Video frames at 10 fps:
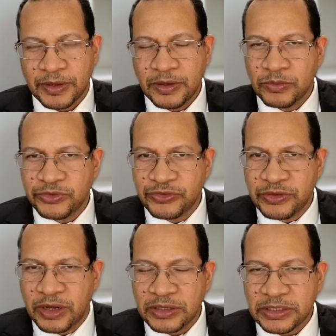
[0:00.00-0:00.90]
was
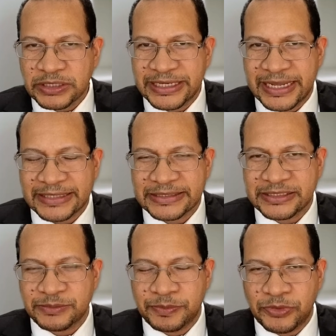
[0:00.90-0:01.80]
not
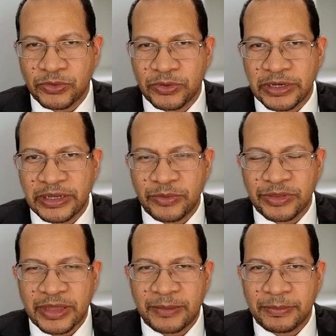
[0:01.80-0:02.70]
connected purely
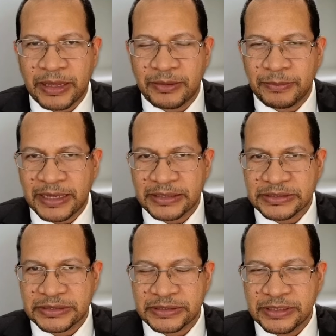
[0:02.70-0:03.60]
with
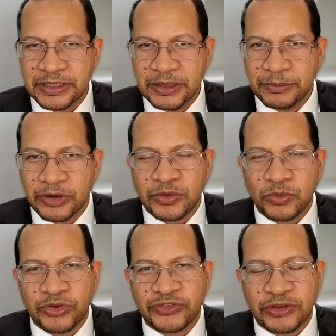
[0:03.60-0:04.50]
Campylobacter, but it
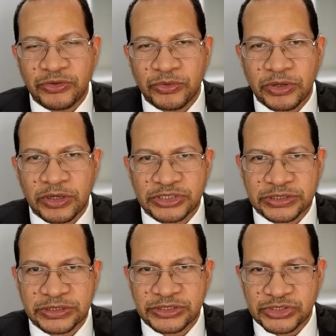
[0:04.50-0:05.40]
was a
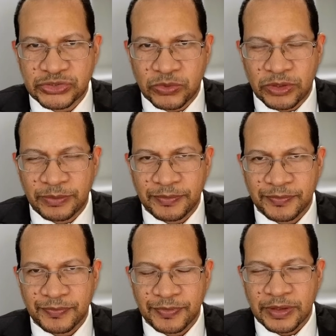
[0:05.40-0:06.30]
neurological storm.
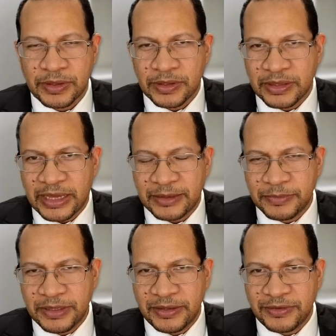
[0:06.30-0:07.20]
That
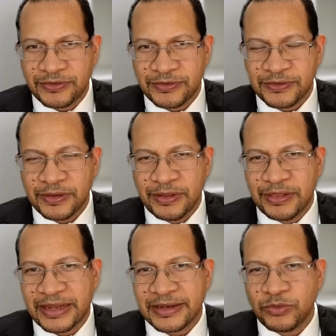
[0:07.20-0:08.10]
means
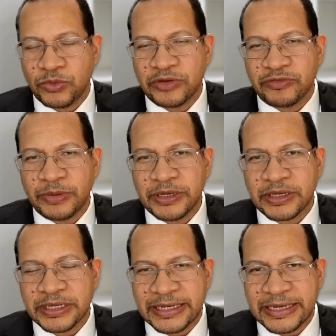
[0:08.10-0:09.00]
that it would have been
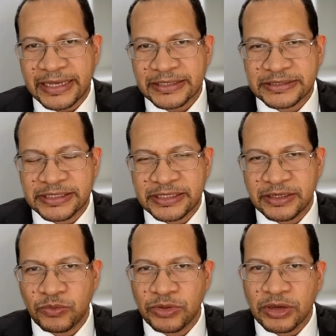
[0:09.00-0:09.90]
connected
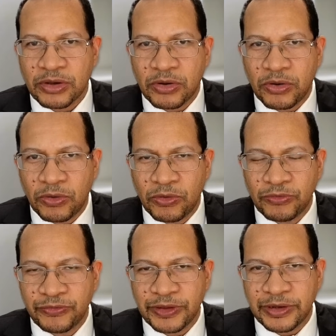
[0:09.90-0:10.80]
with a
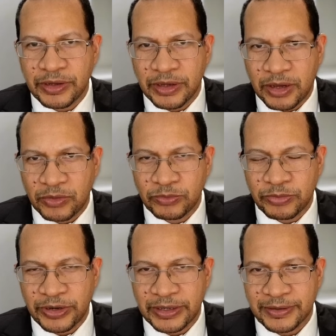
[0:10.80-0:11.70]
COVID outbreak.